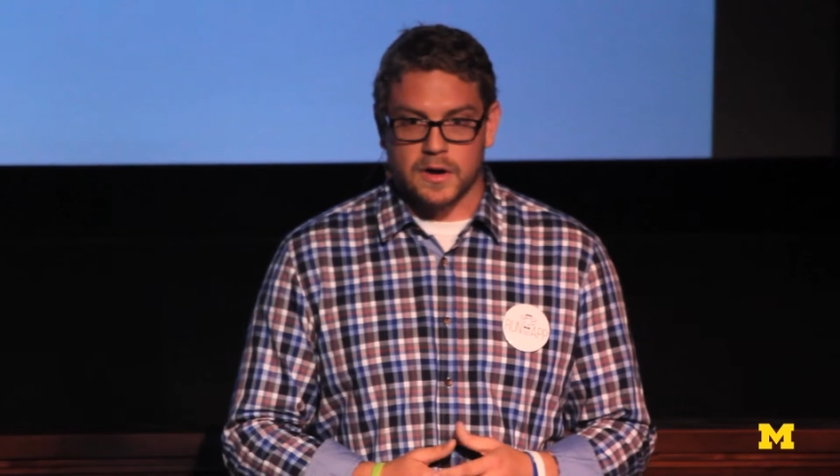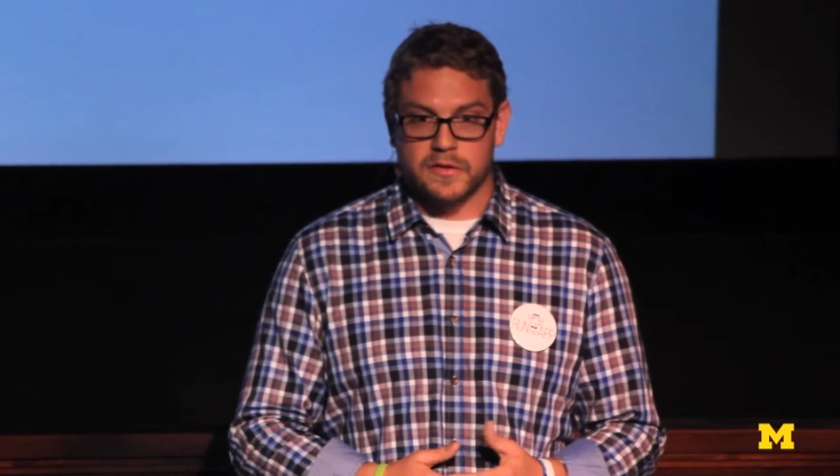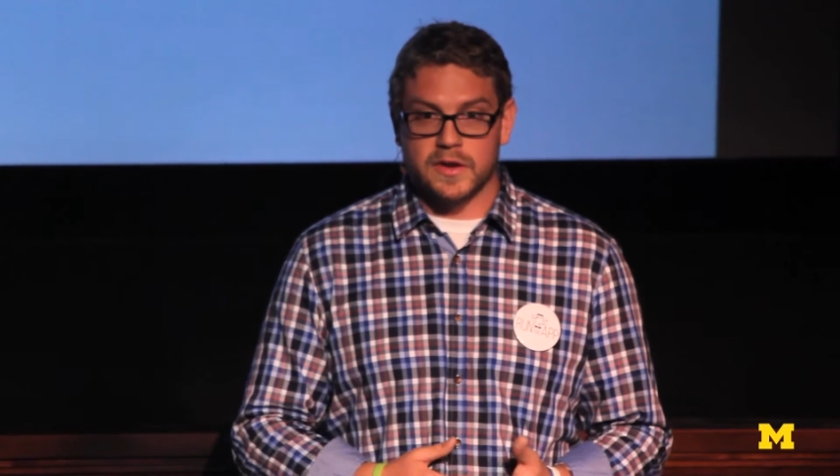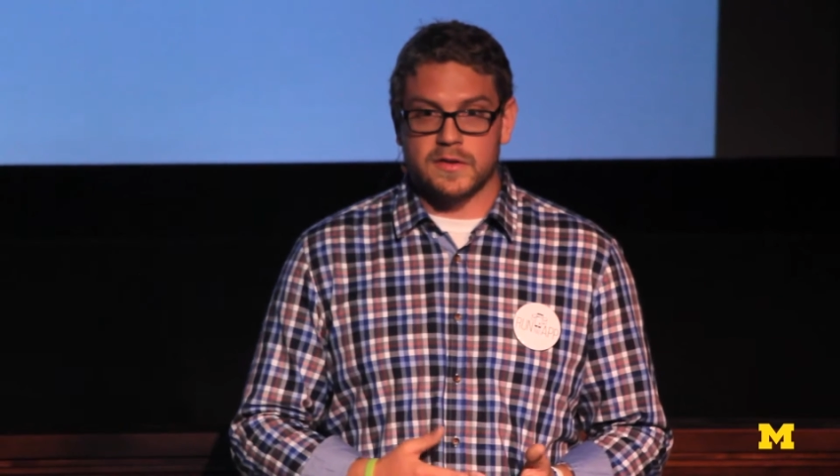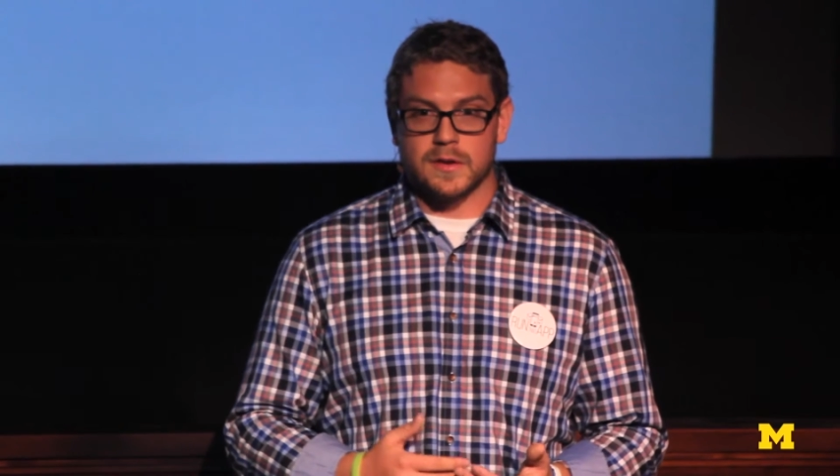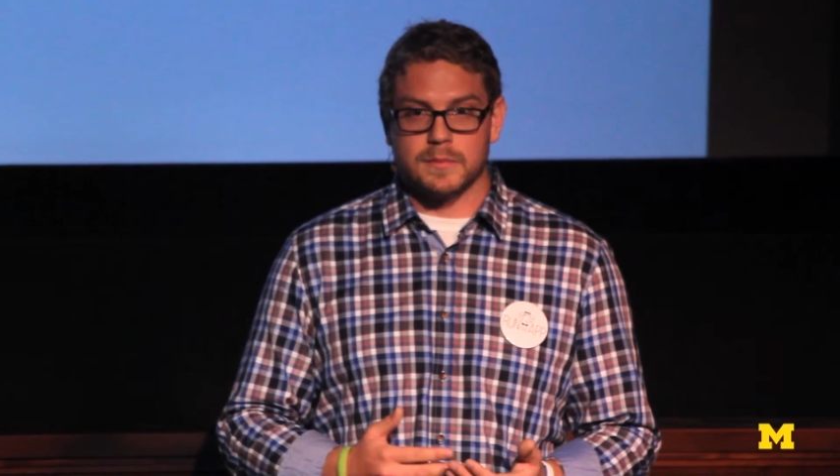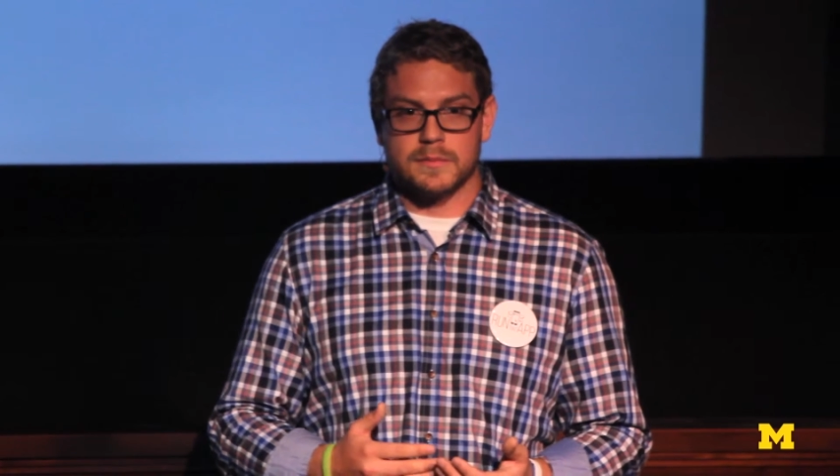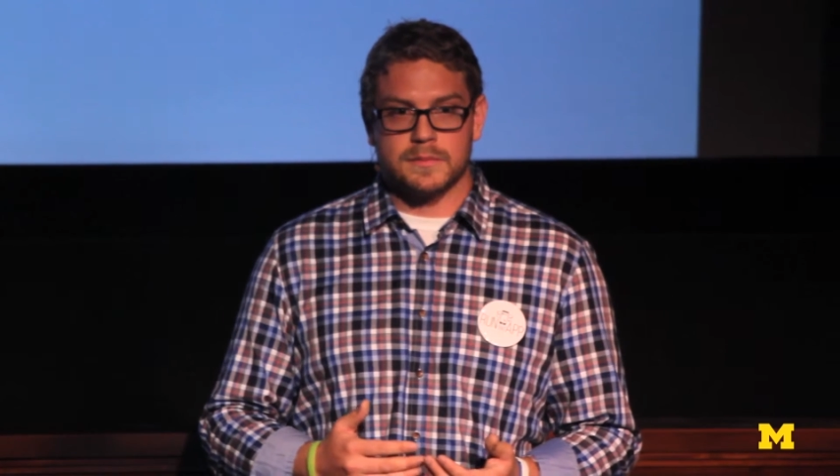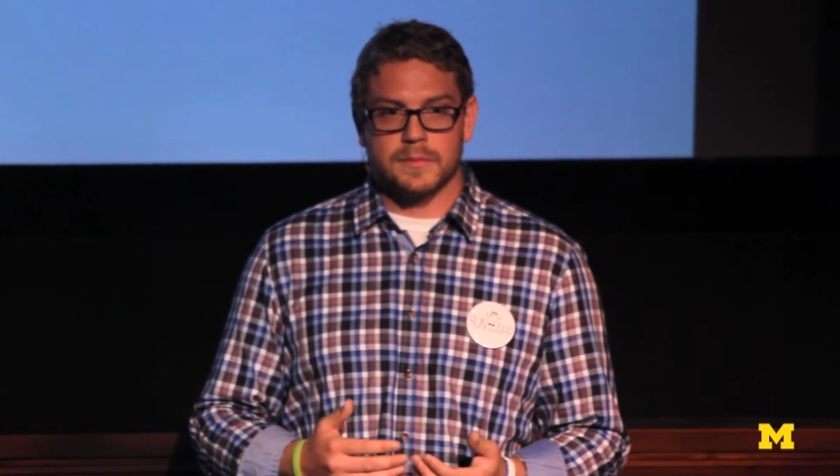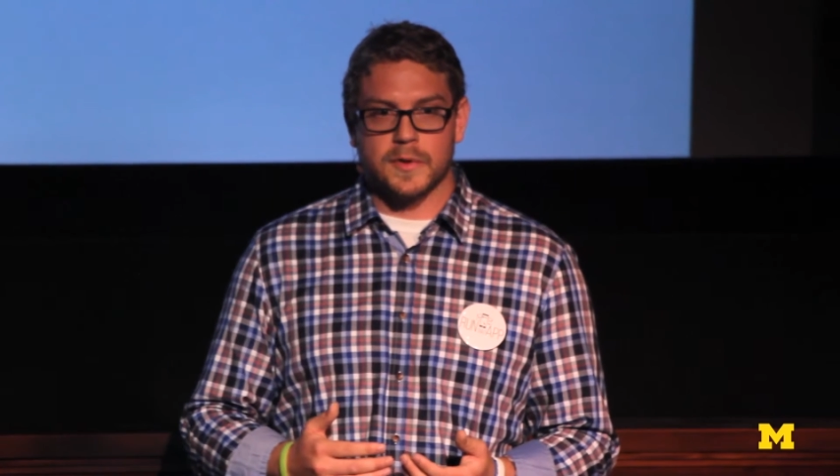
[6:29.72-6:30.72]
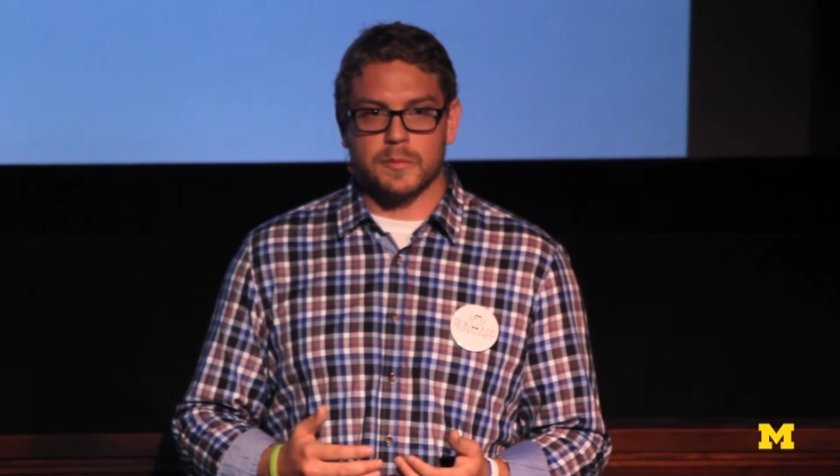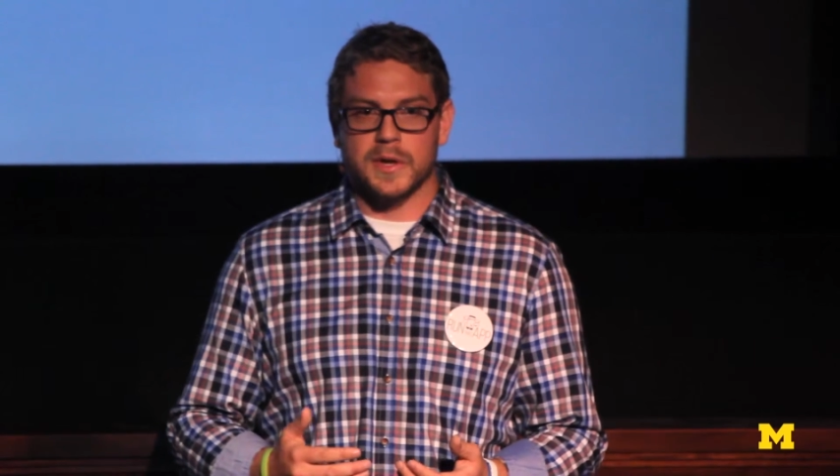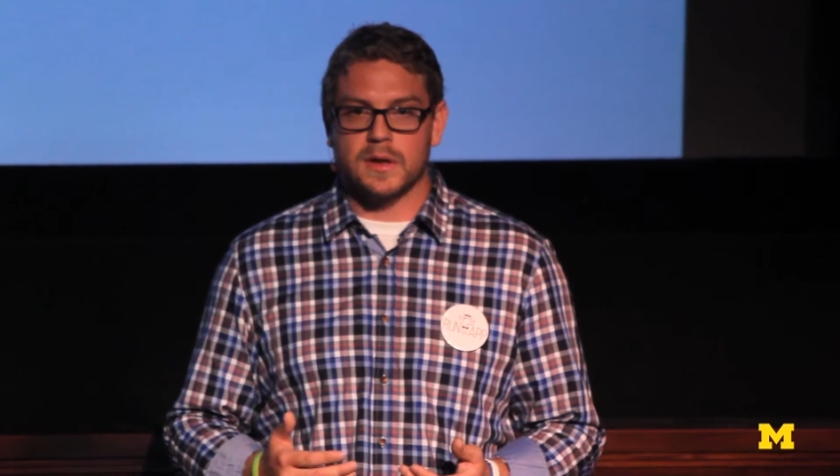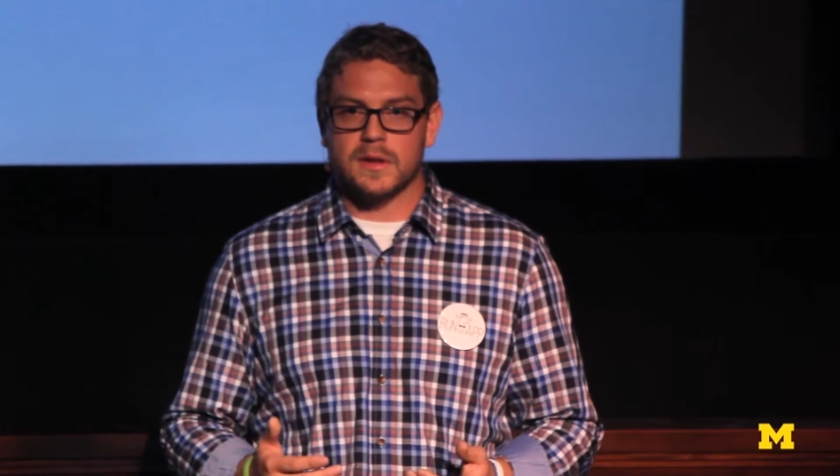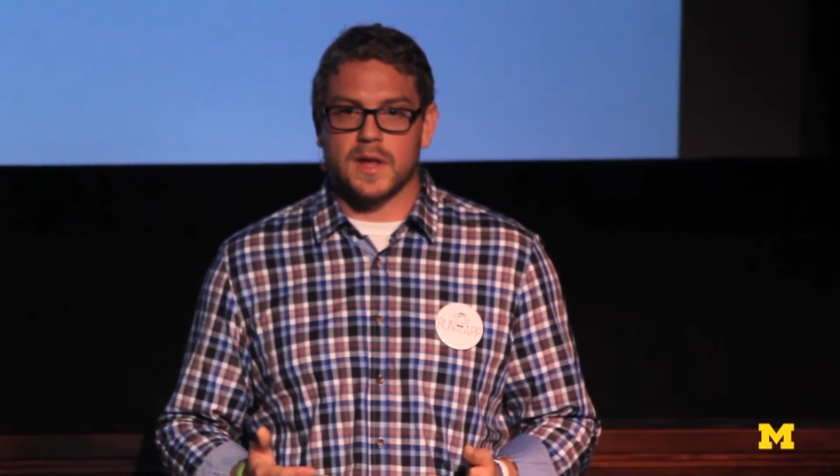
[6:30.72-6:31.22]
Our system is
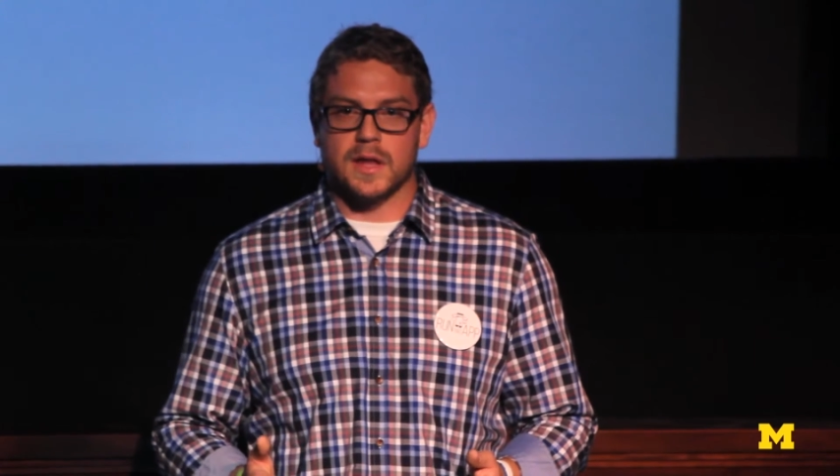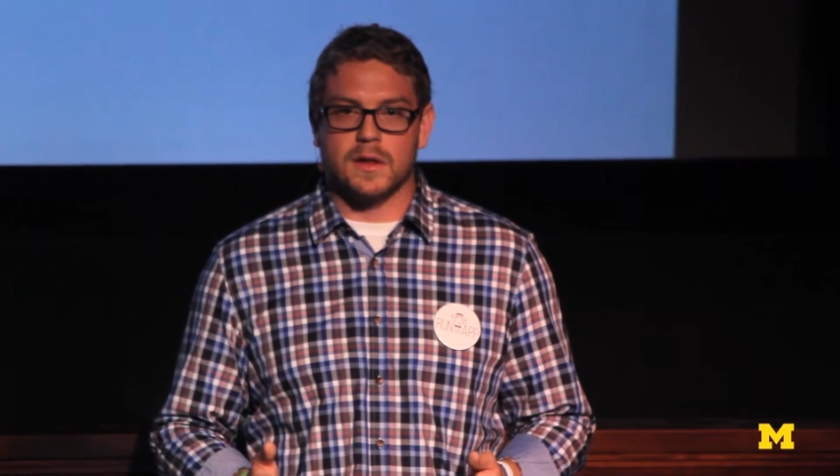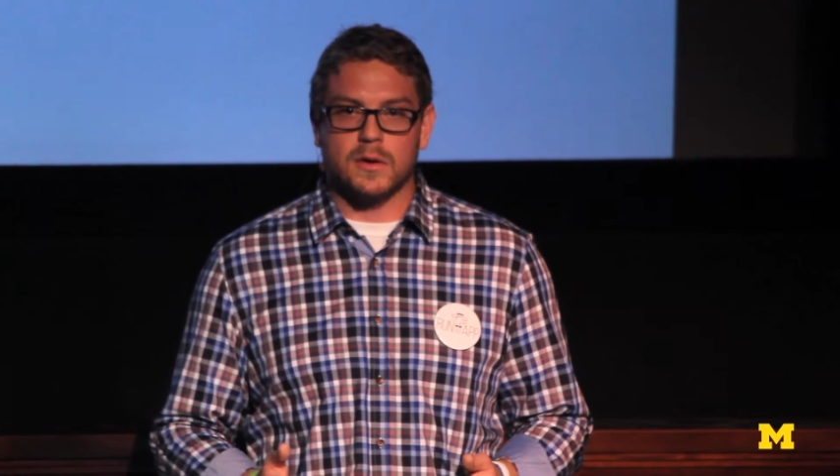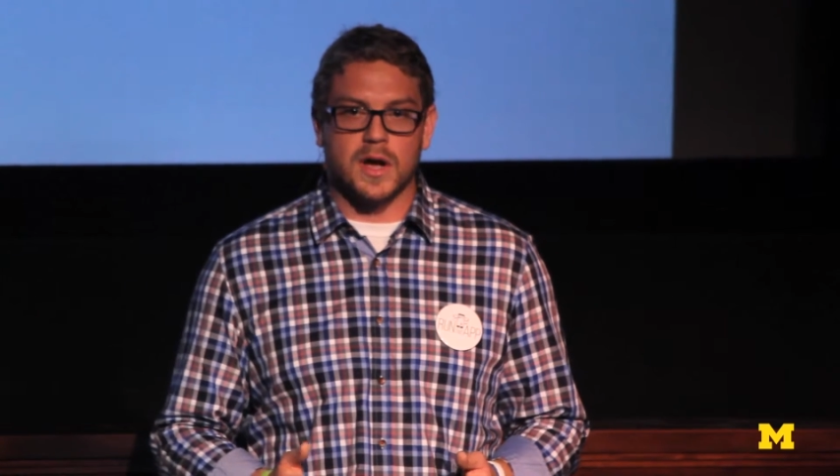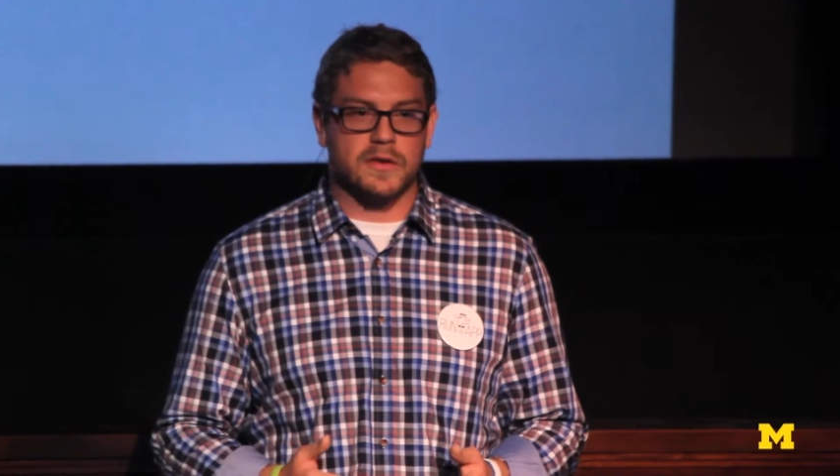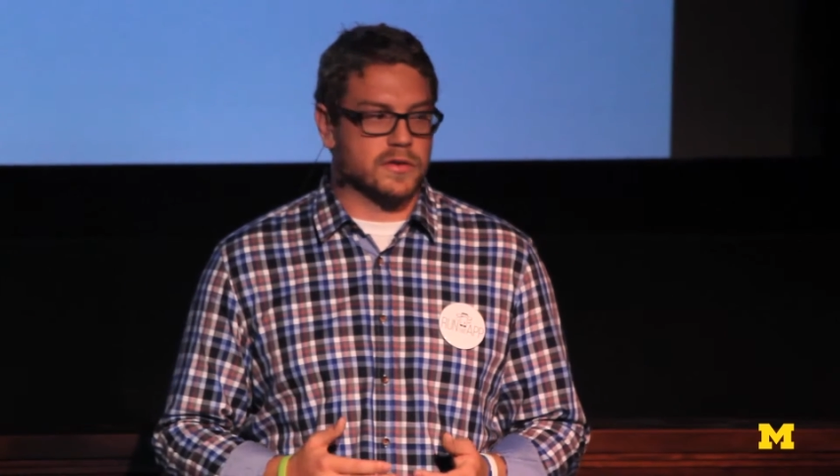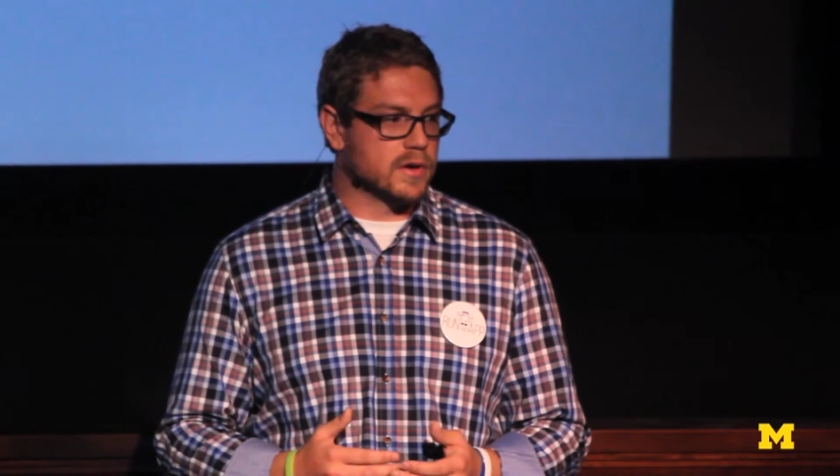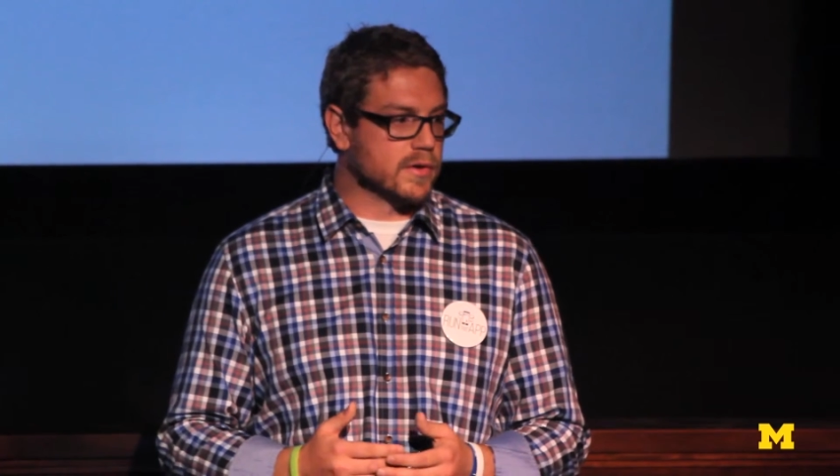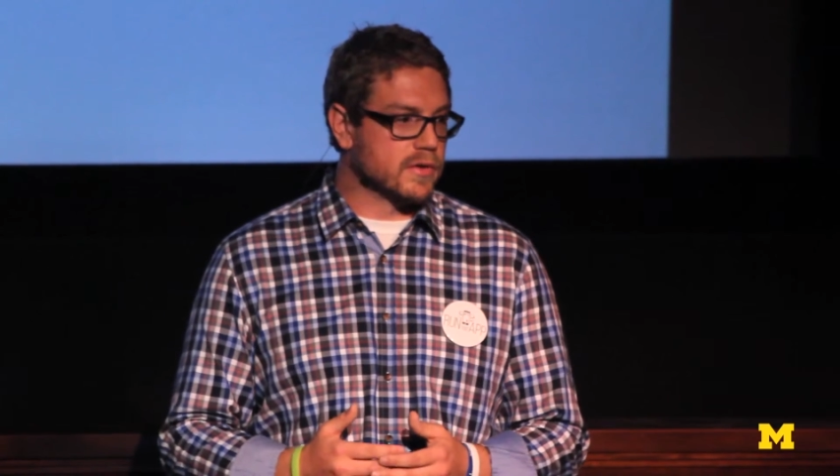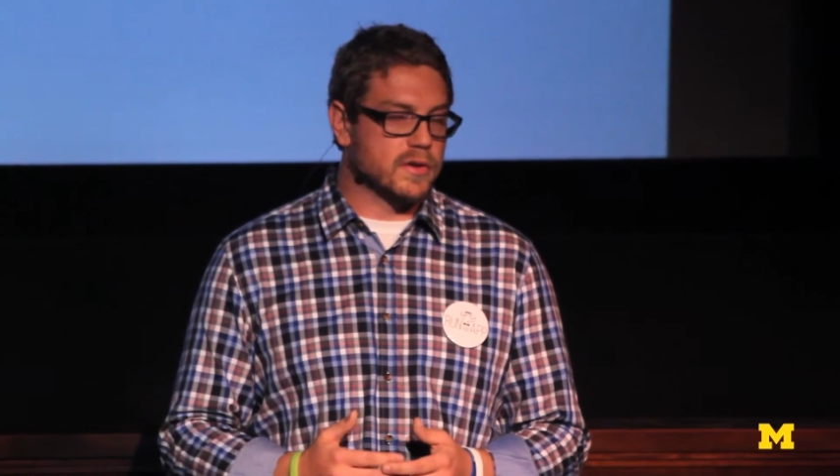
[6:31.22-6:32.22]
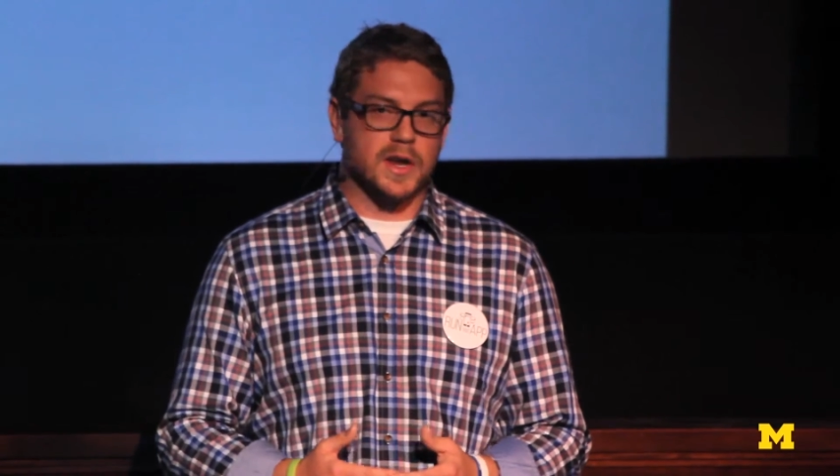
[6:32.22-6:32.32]
built on low-cost servers